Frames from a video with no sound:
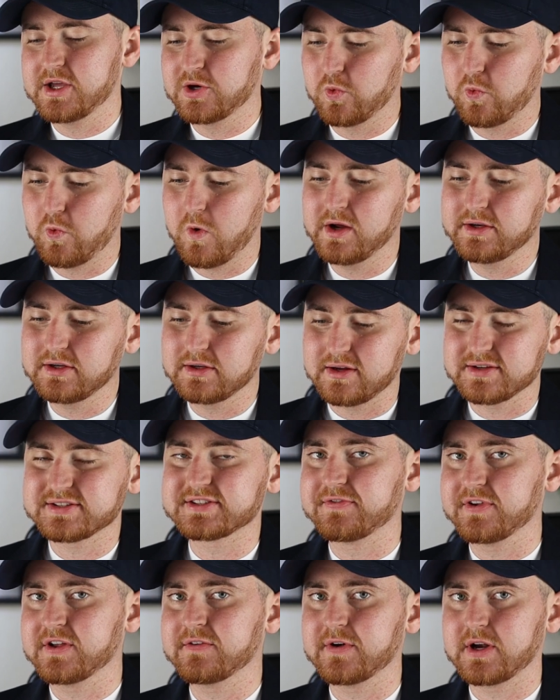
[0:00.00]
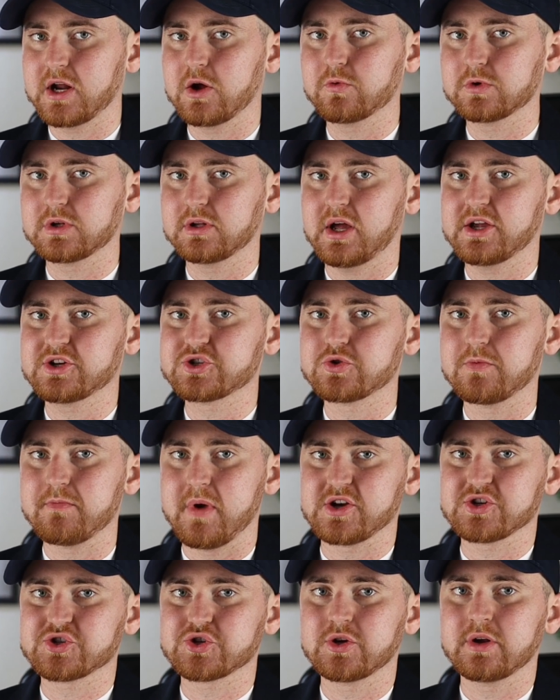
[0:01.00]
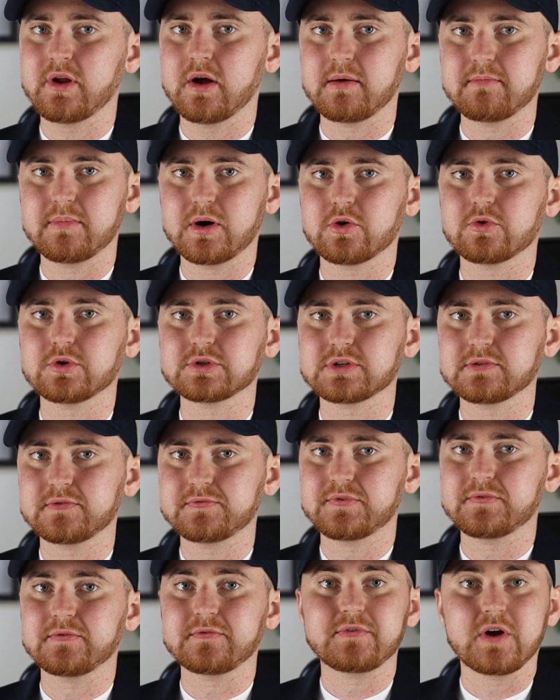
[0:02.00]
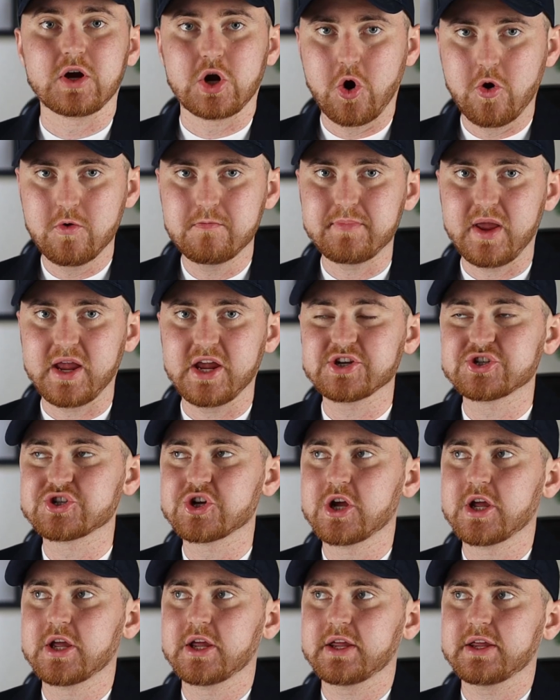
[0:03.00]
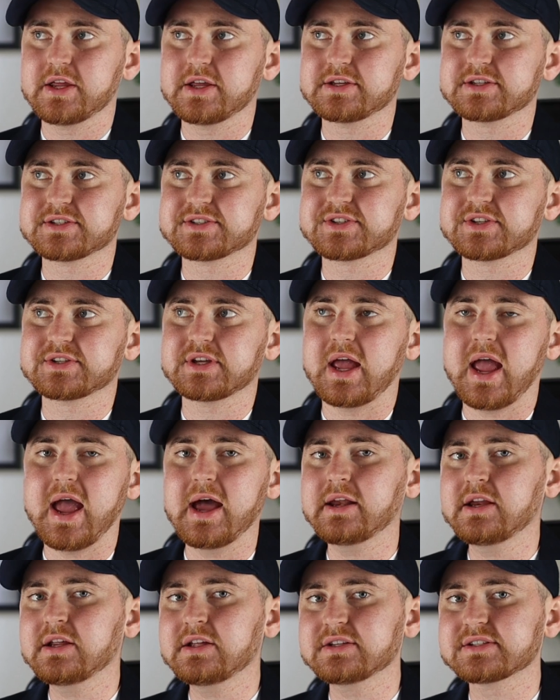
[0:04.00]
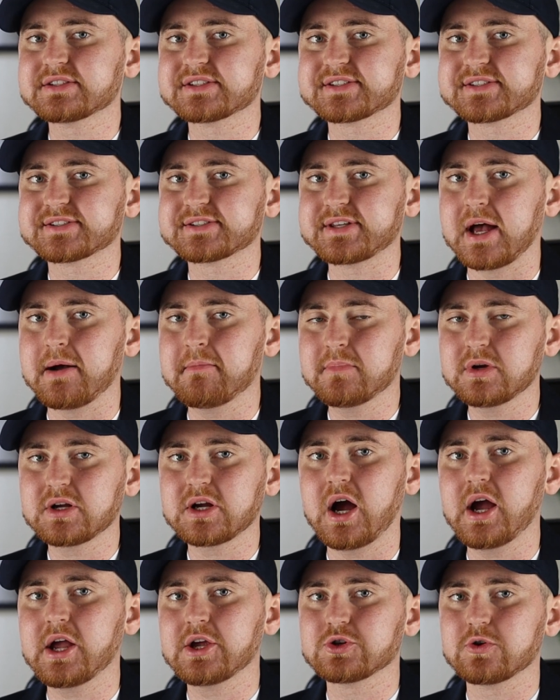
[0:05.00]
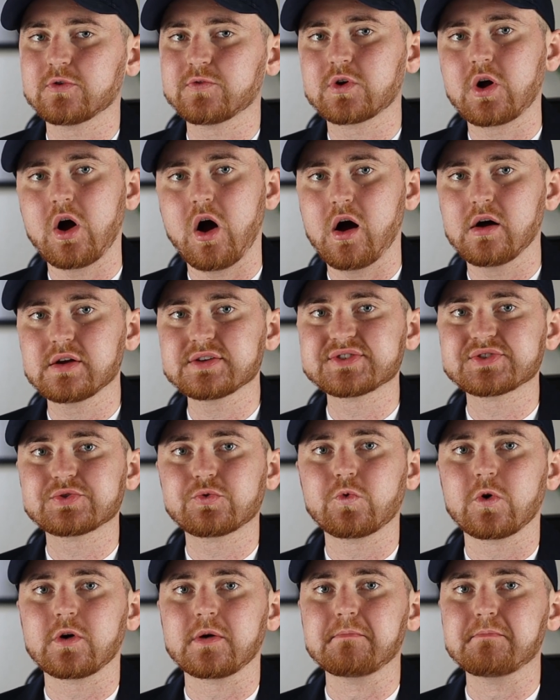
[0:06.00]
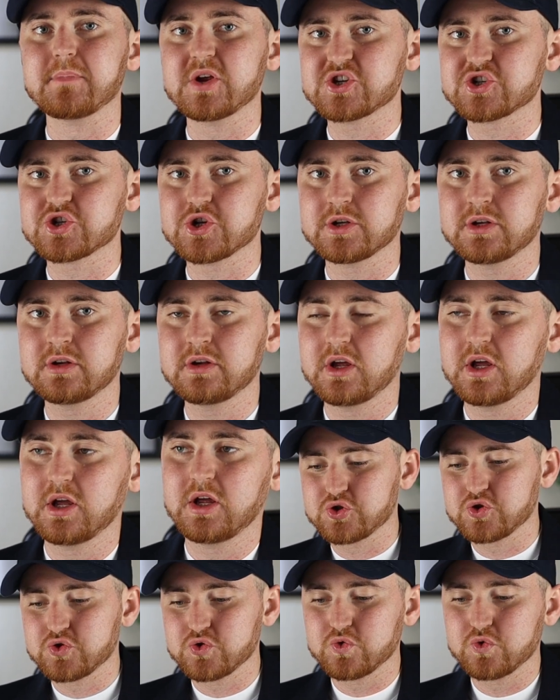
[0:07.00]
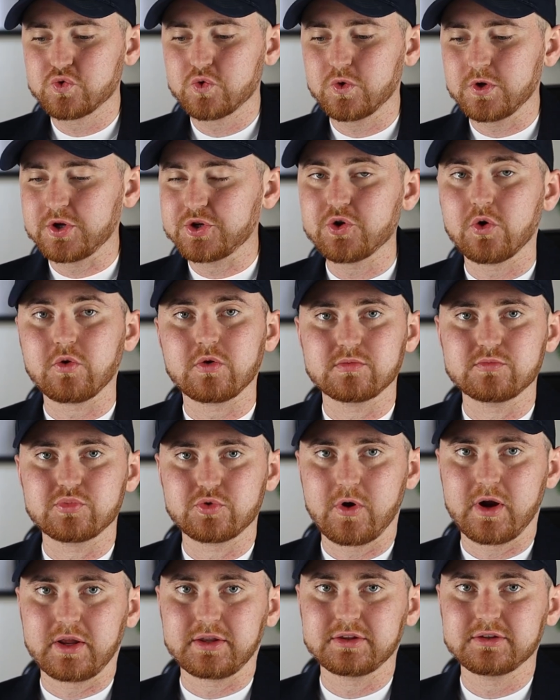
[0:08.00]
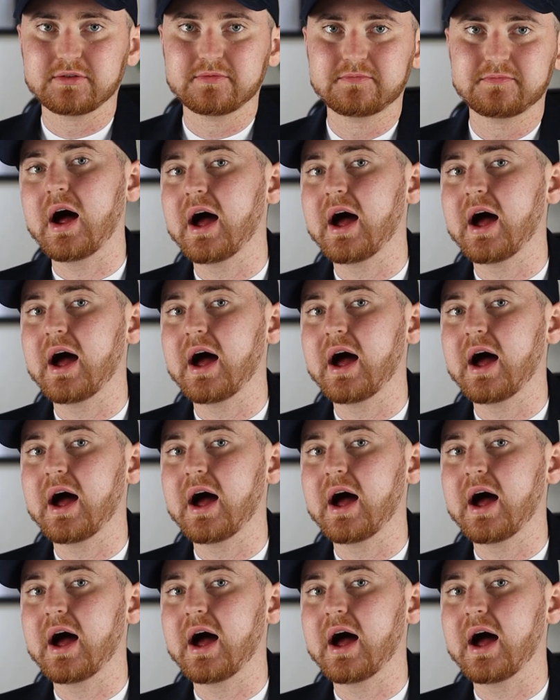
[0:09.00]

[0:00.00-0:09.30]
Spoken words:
And one last thing that I would like to mention about the homepage is adding some kind of cause or mission to your brand.